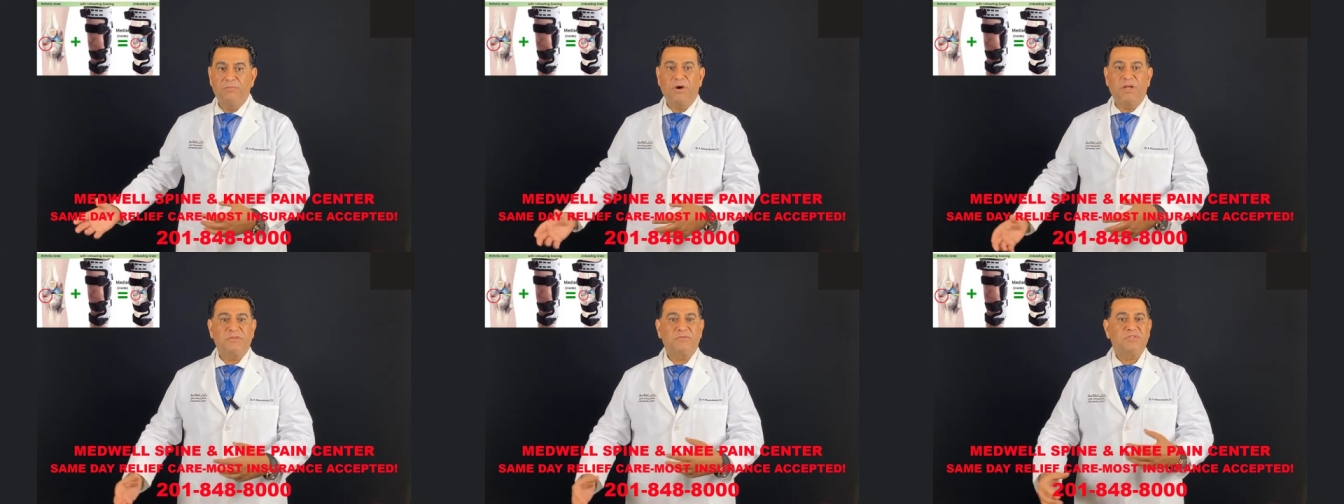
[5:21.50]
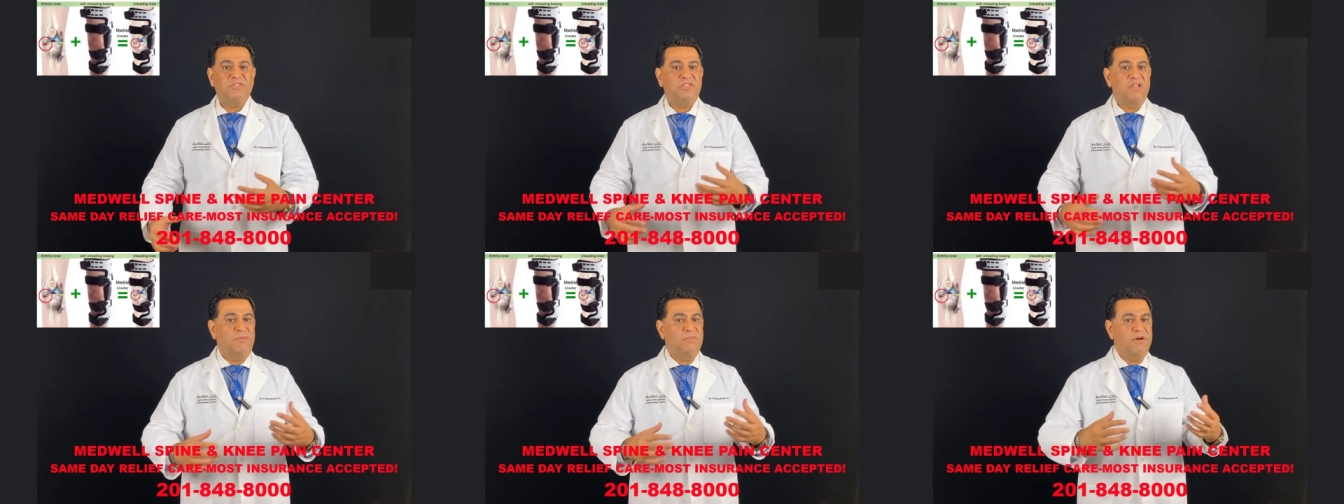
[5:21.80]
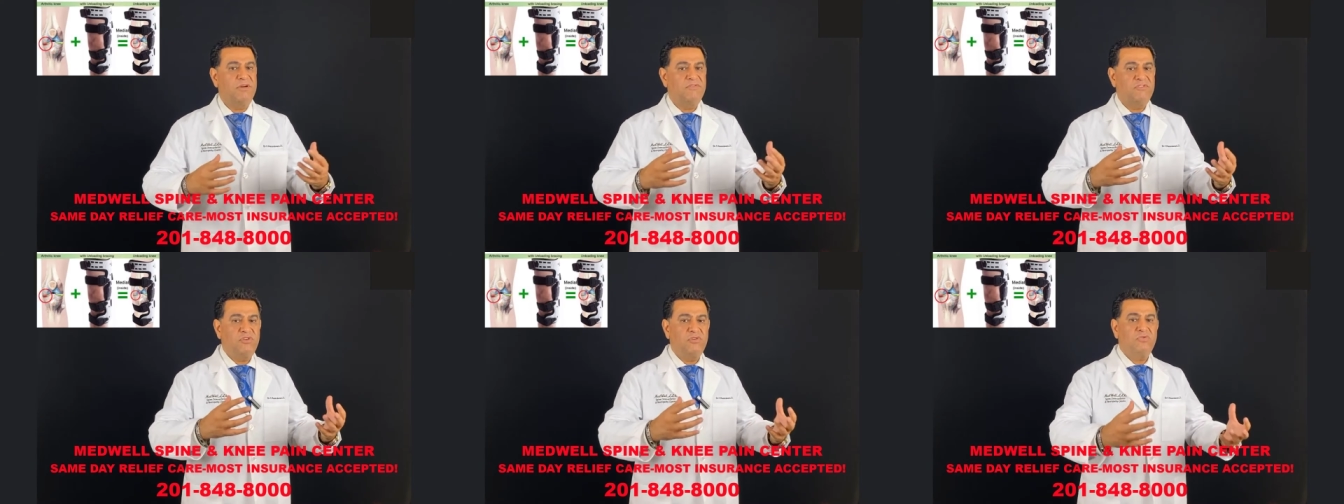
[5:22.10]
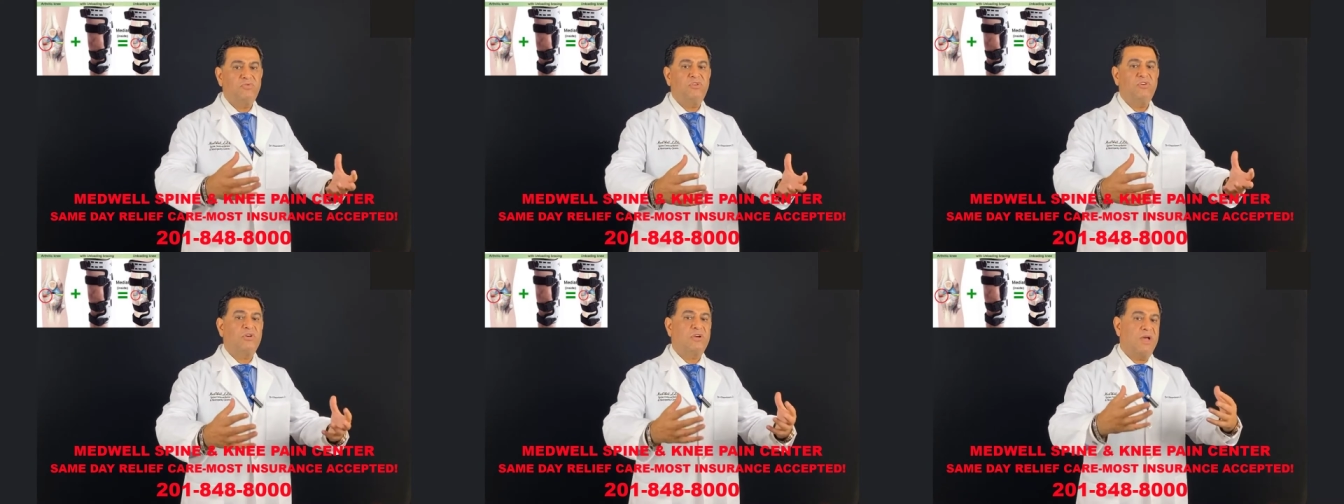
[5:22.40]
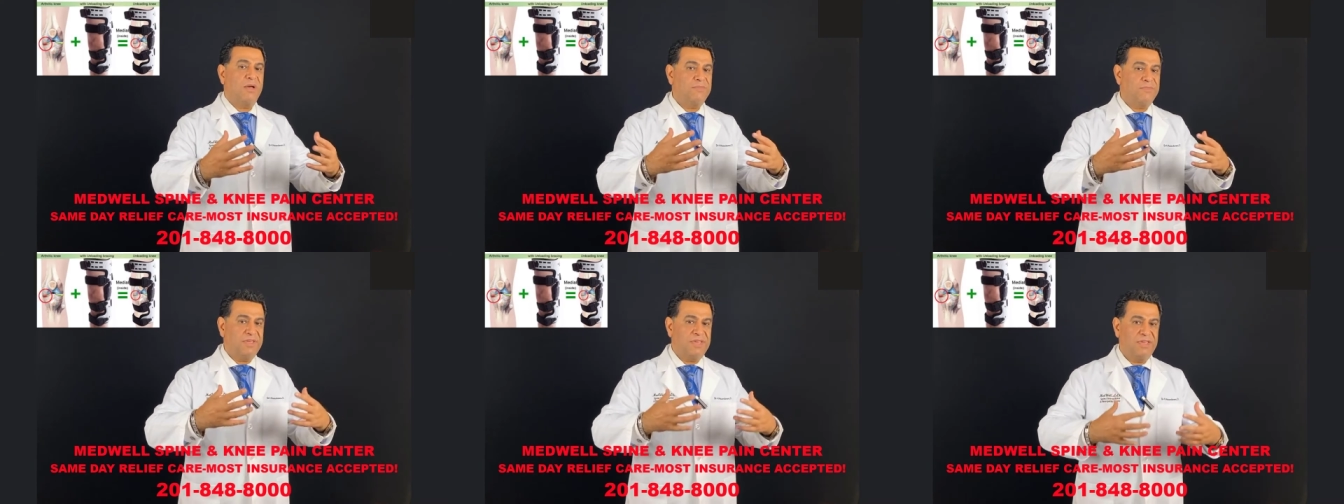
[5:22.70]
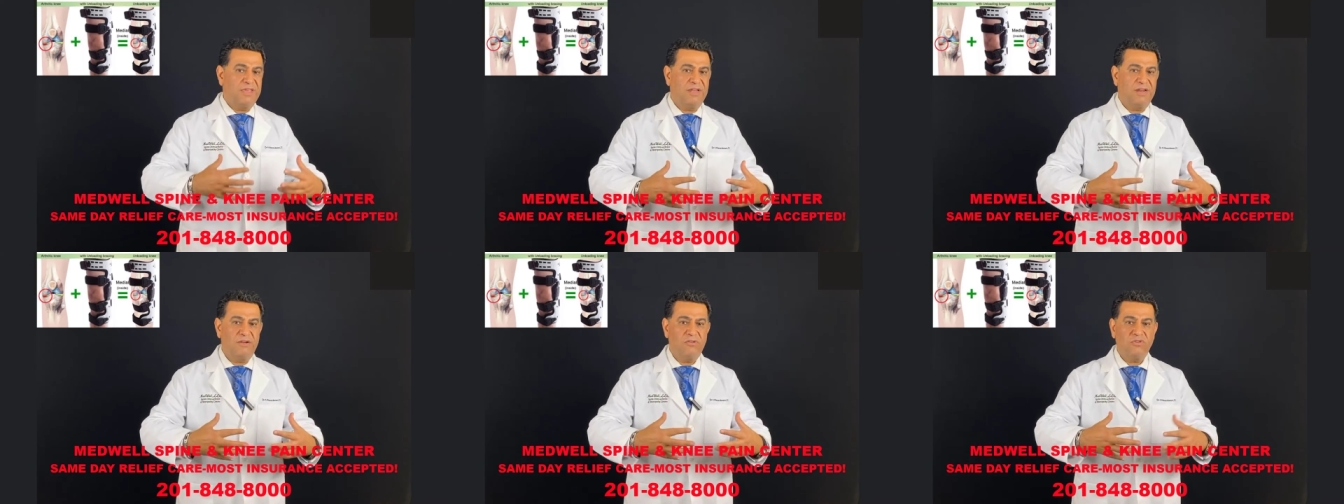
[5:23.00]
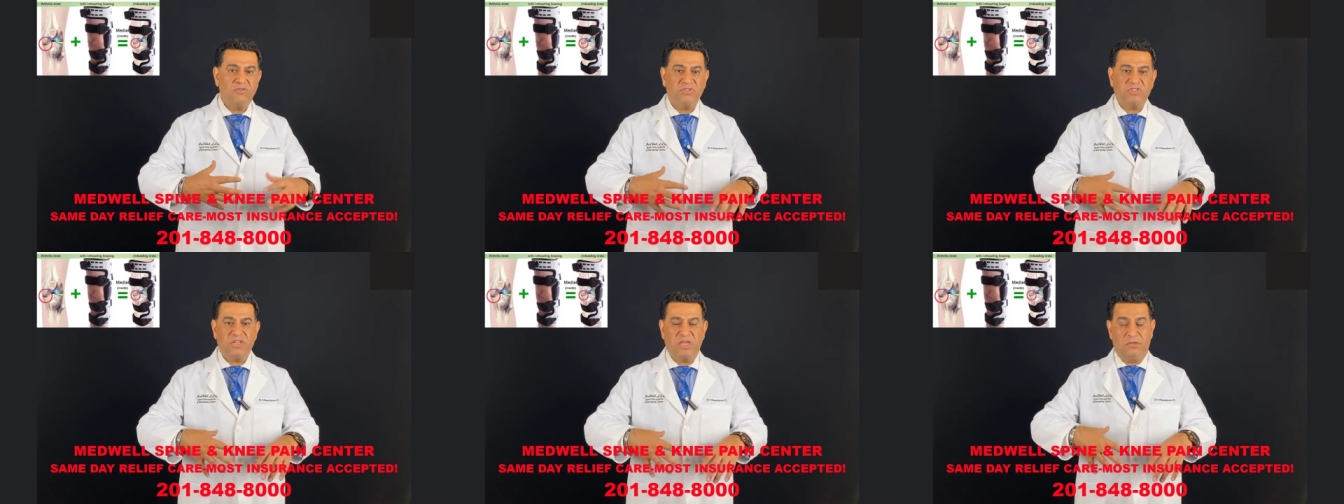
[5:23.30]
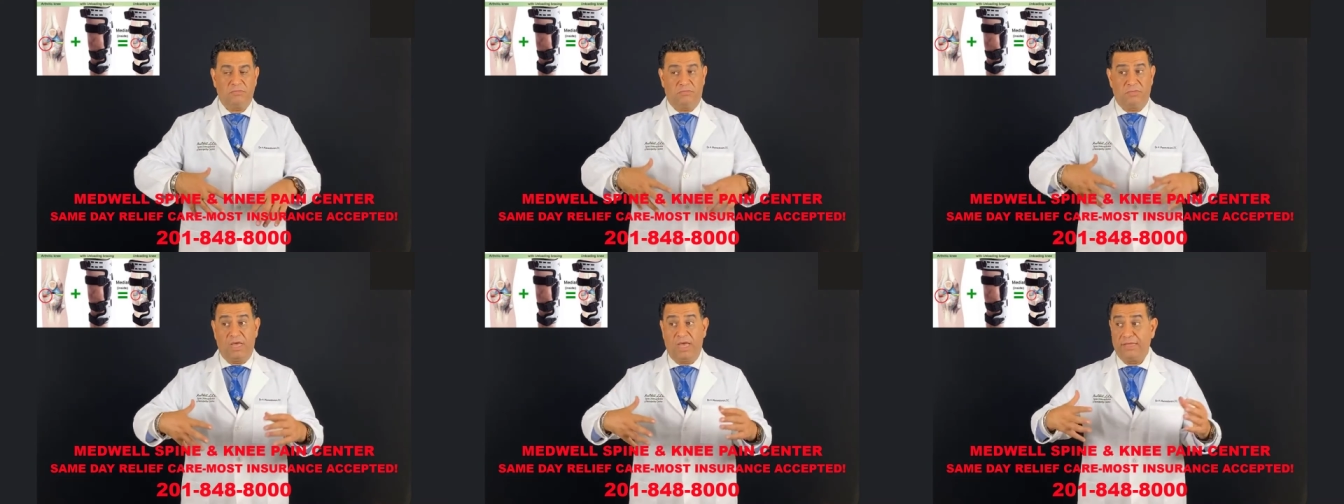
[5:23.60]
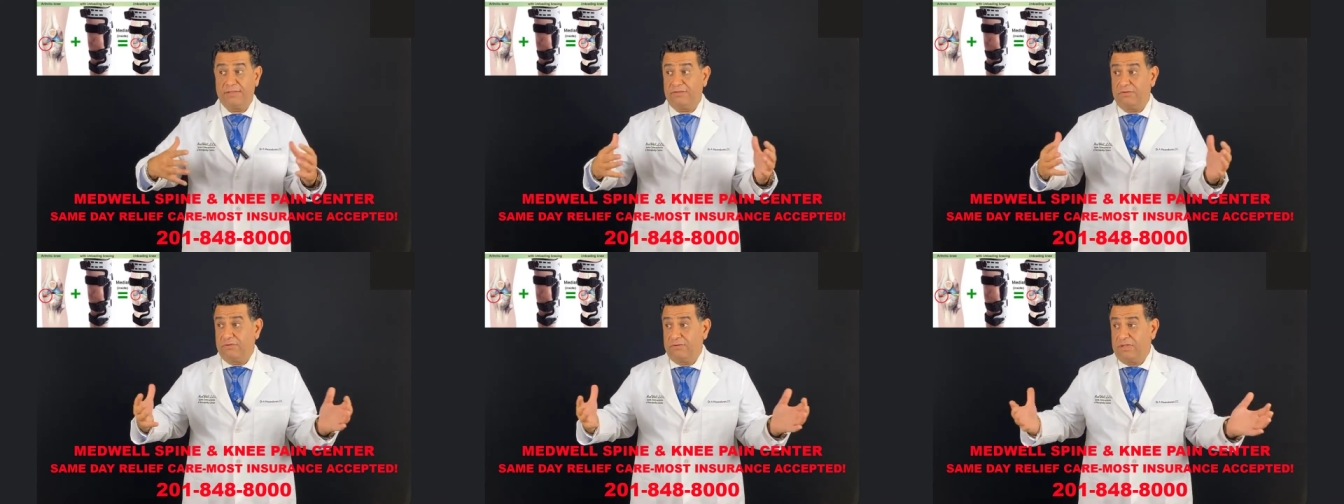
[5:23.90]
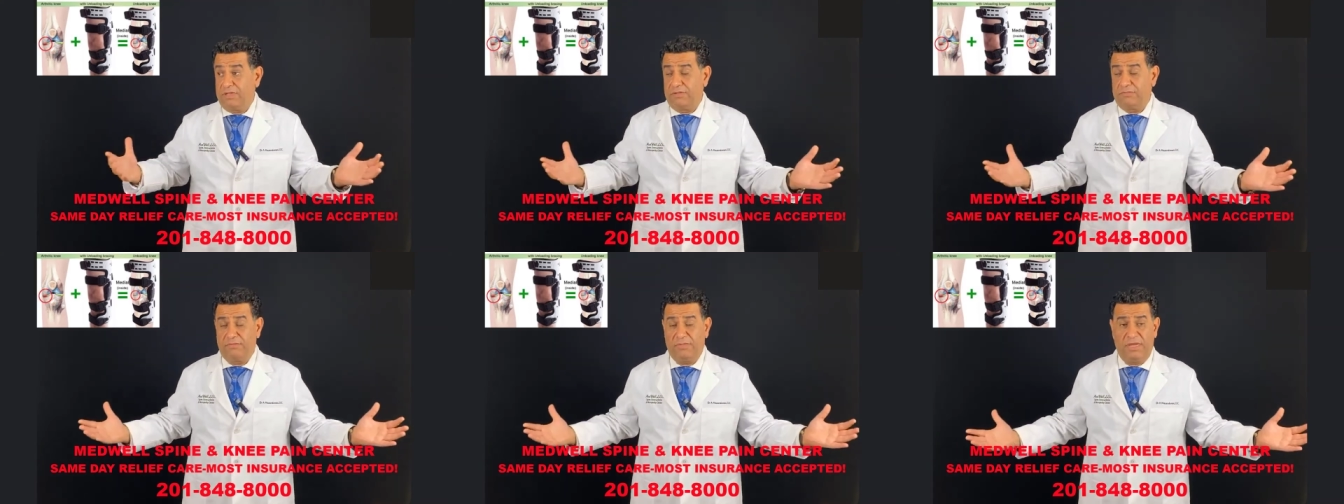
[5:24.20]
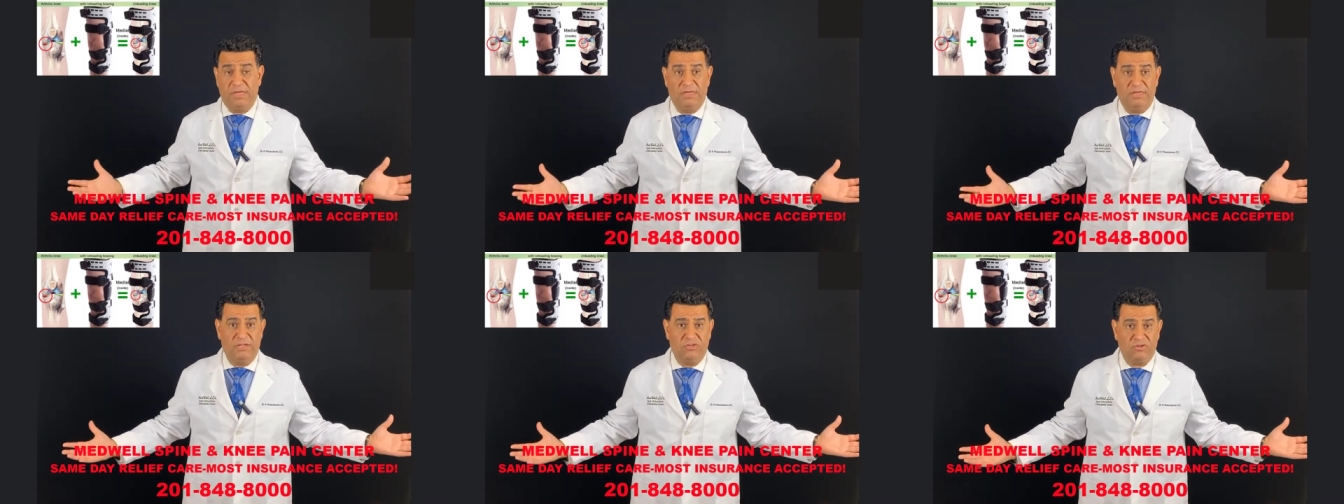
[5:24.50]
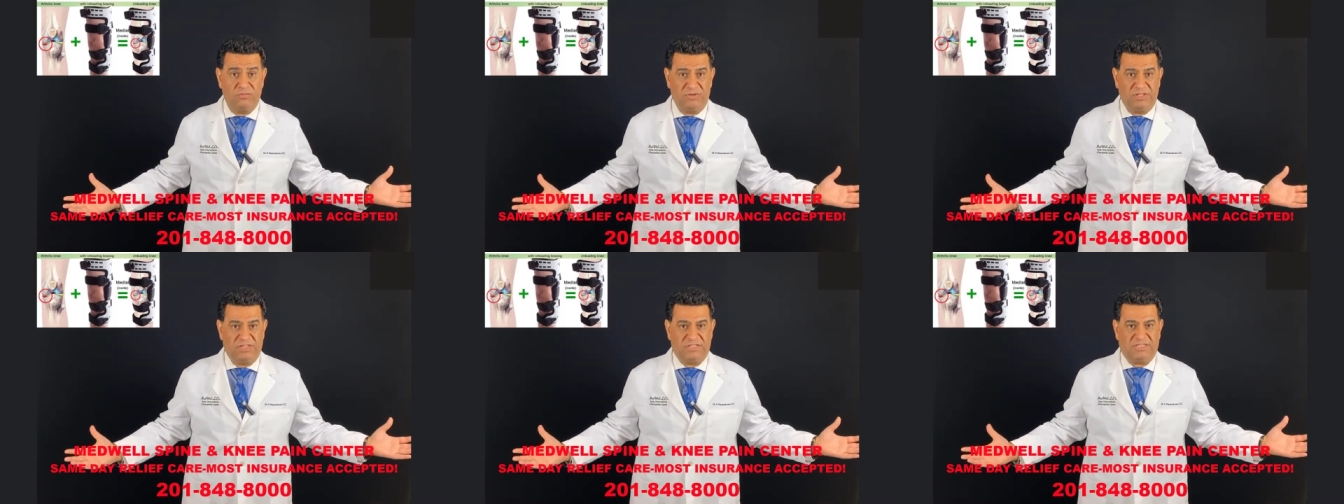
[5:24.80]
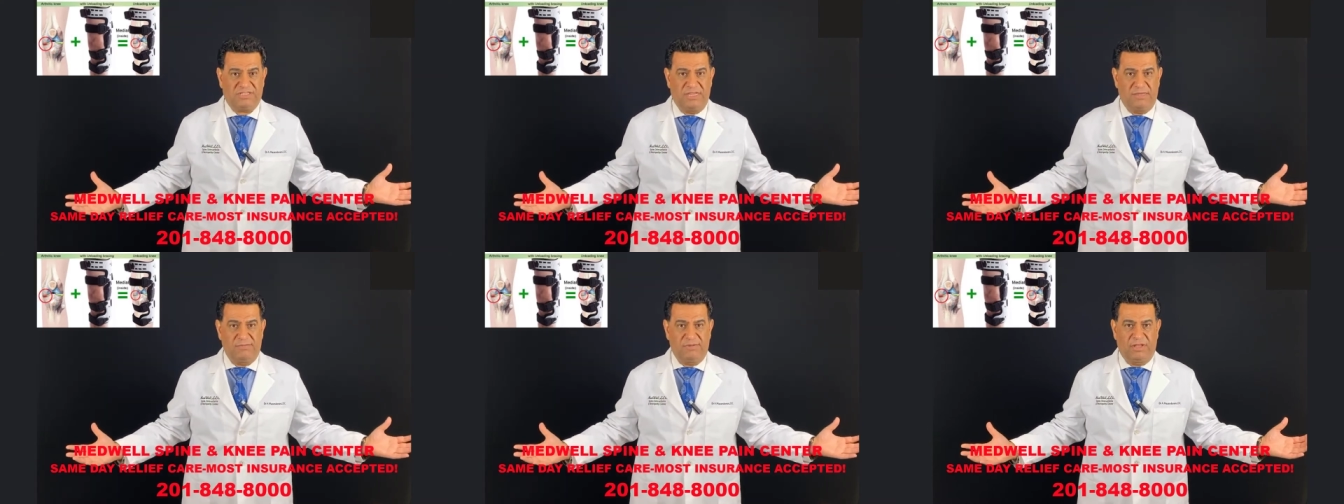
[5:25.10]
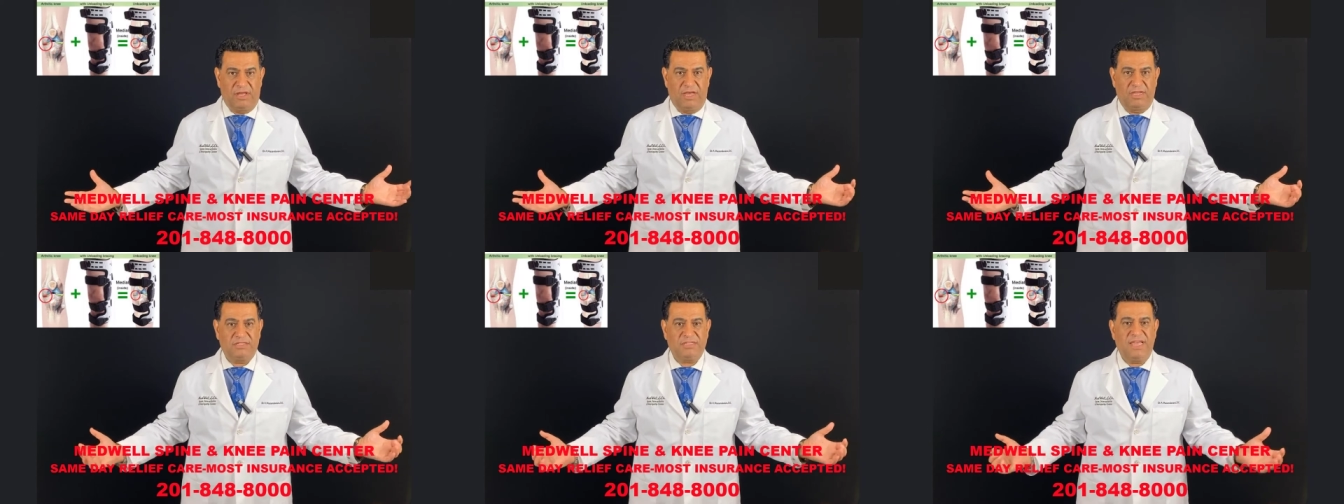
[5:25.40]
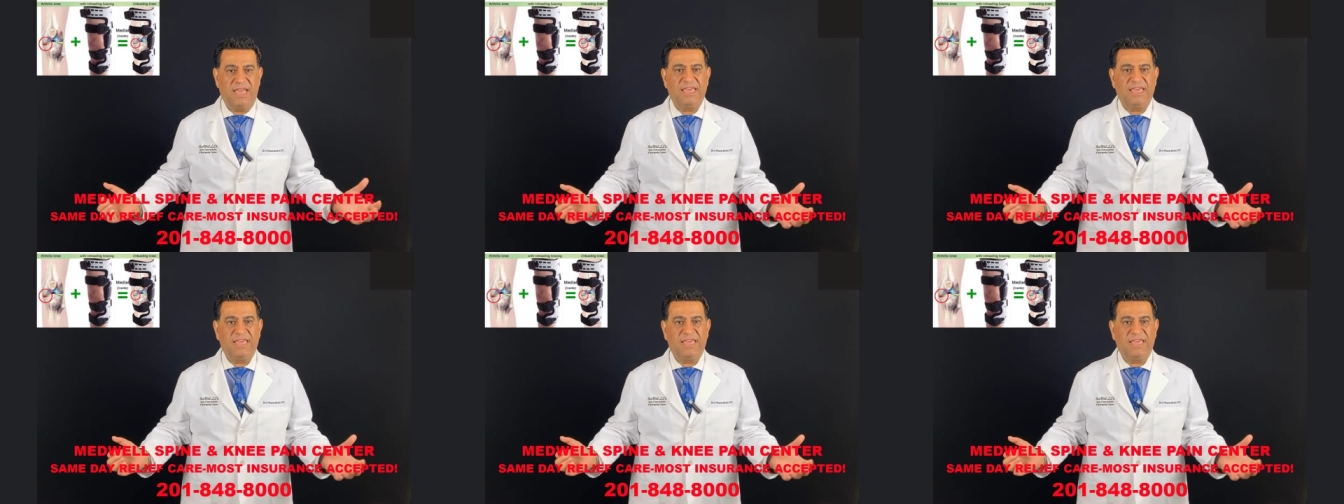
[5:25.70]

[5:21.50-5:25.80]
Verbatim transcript: but some of you, you come here, you say, I don't need my knee to be stabilized.